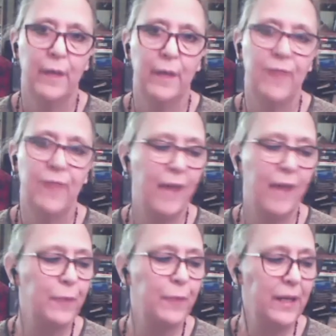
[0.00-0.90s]
Fly
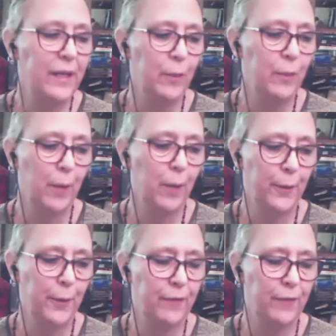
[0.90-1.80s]
free, rare bird
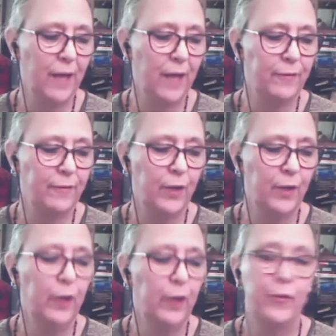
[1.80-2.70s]
of life,
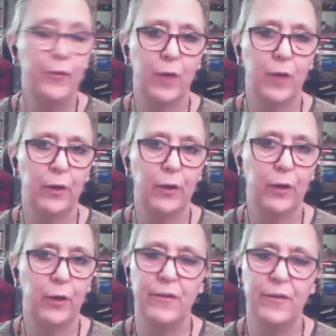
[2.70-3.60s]
whose struggle
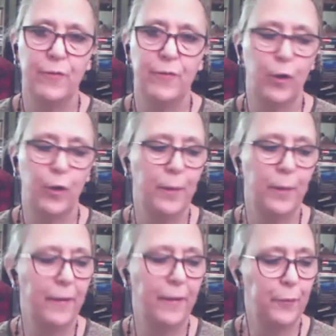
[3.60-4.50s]
into form
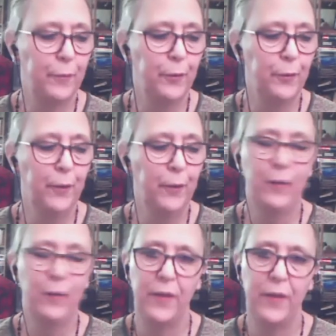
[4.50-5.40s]
and through and
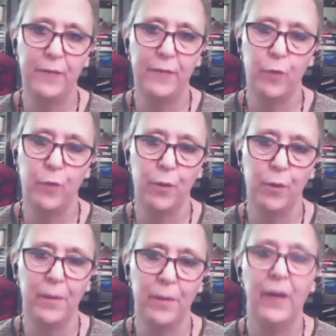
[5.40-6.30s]
within form
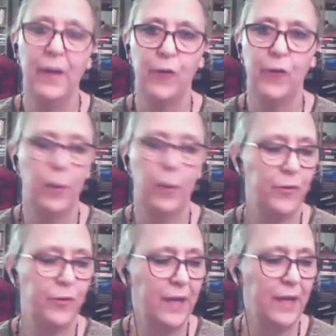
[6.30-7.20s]
is almost
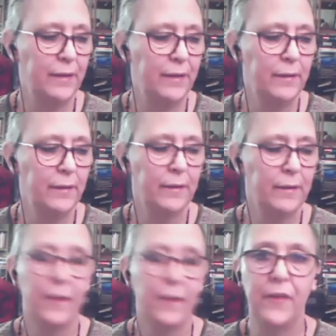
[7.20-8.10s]
done,
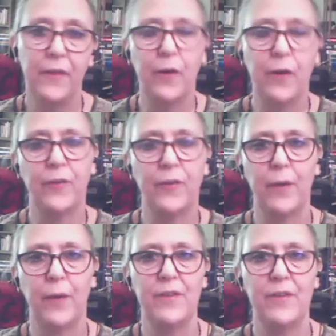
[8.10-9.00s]
this
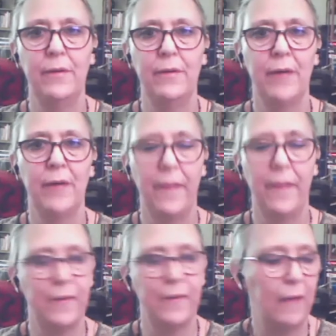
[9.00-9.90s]
consecration, this
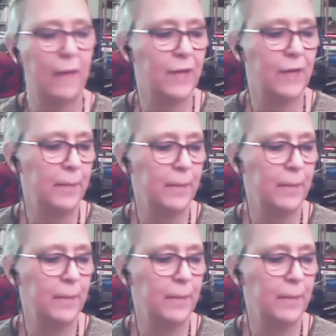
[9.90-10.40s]
lifetime.